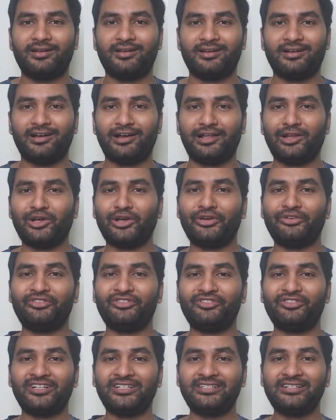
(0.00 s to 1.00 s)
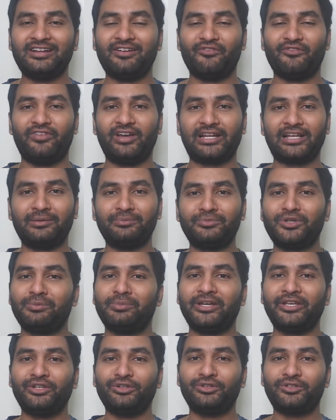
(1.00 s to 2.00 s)
Hello everyone, welcome to my
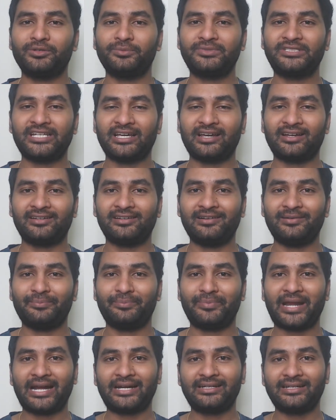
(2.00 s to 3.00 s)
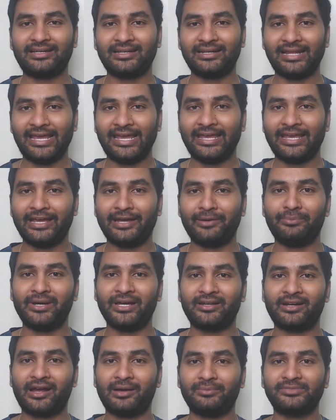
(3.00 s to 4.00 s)
YouTube channel Practical AI by
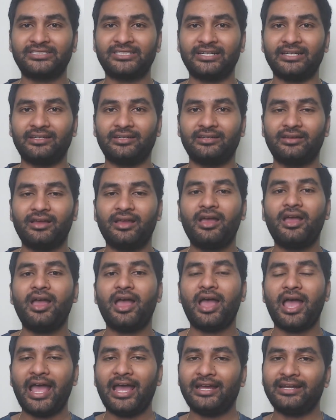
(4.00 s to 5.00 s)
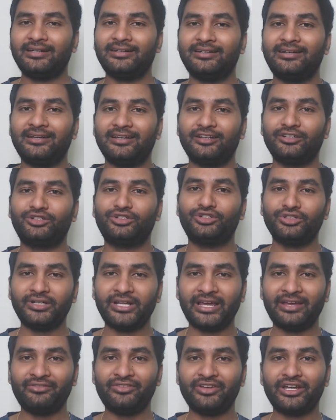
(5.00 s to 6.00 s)
Ramsri. And
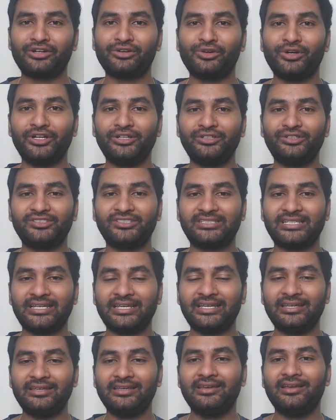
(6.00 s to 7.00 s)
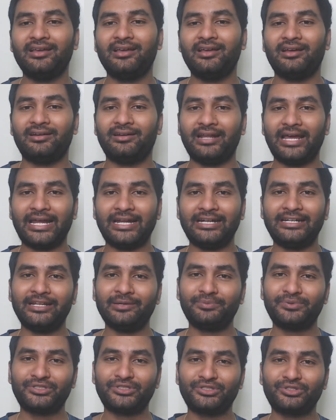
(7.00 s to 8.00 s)
today we are going to see 9
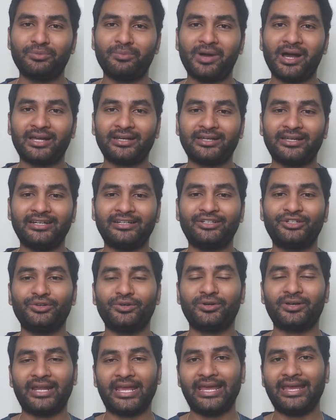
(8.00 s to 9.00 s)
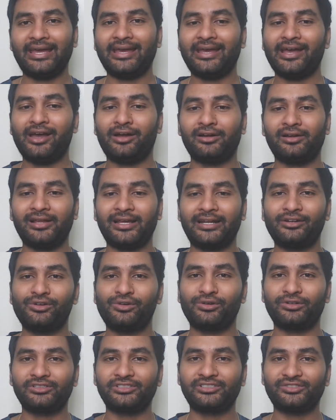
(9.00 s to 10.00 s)
tips to market your AI online
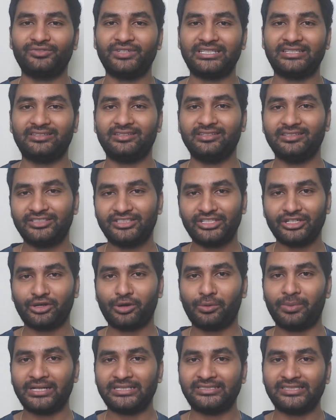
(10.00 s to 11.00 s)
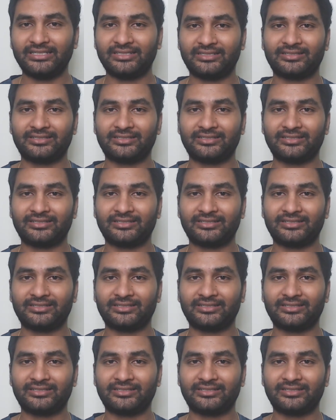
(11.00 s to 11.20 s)
course with zero budget.